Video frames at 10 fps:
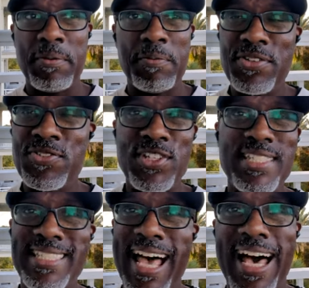but we're
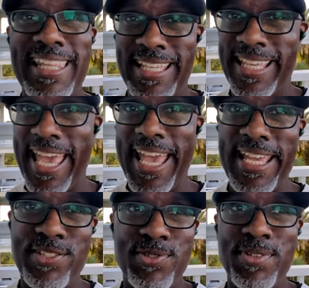just not
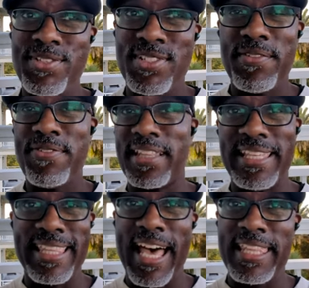engaged. We're
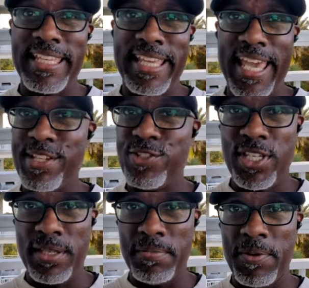civically not
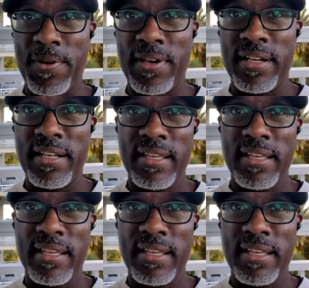engaged anymore.